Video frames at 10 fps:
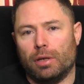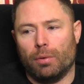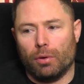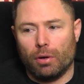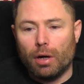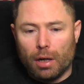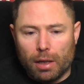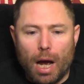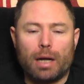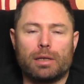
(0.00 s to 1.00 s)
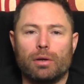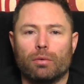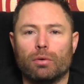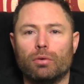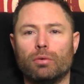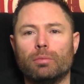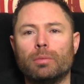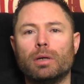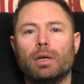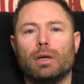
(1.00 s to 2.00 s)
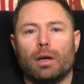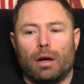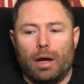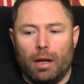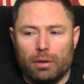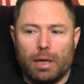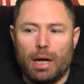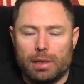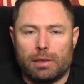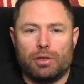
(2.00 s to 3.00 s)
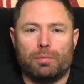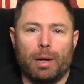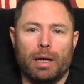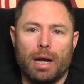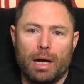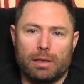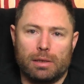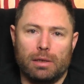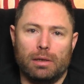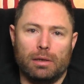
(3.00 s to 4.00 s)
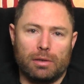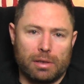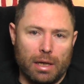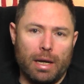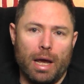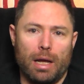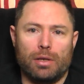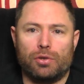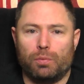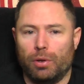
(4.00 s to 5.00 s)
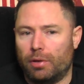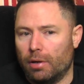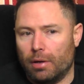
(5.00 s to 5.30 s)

They were locked in a room, held hostage by Nazi skinheads with